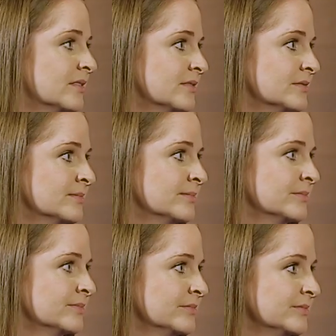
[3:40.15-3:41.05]

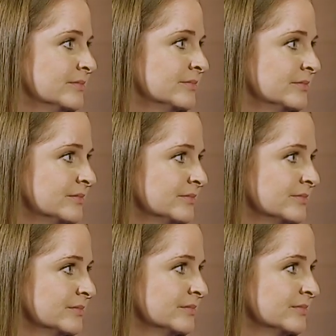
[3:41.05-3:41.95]

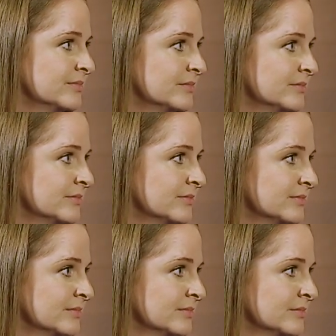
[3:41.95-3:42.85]

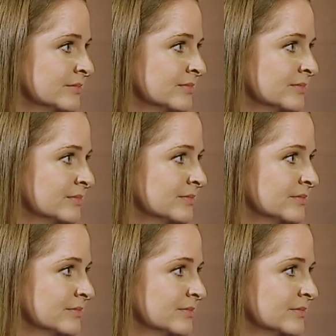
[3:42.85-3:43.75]

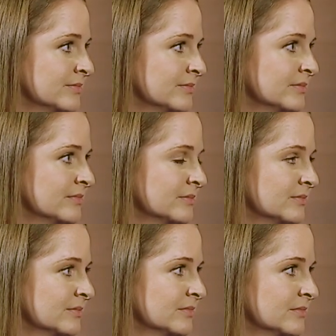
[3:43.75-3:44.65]

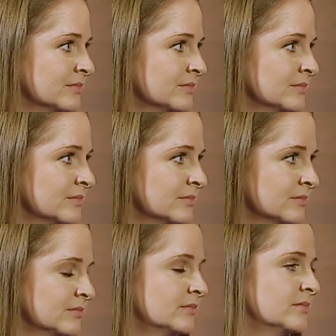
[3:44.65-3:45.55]

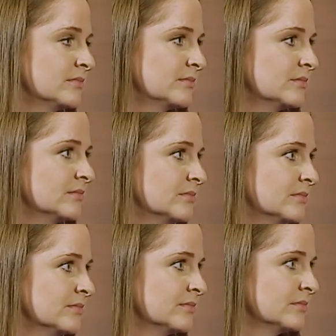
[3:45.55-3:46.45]

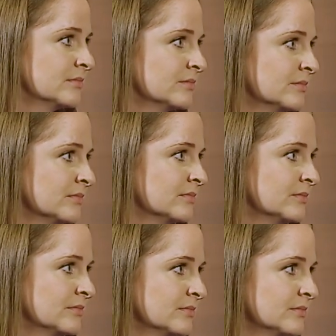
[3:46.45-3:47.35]

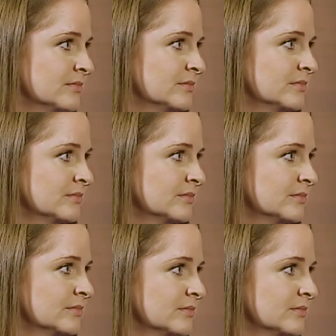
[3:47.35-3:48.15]
This person isn't speaking.